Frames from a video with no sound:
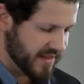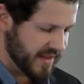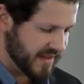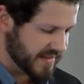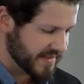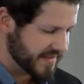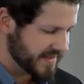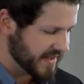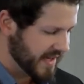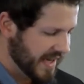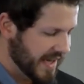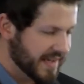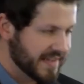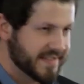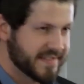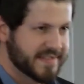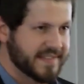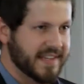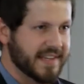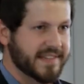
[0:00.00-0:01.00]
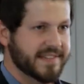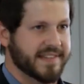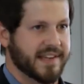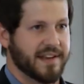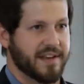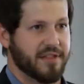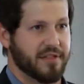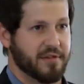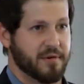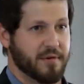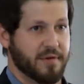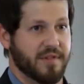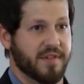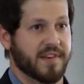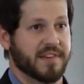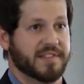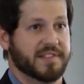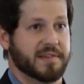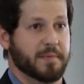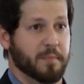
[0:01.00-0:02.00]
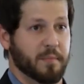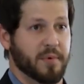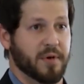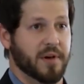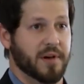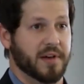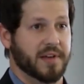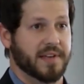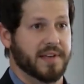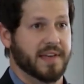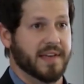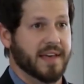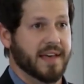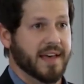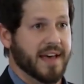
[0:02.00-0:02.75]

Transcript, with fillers: this season through this book.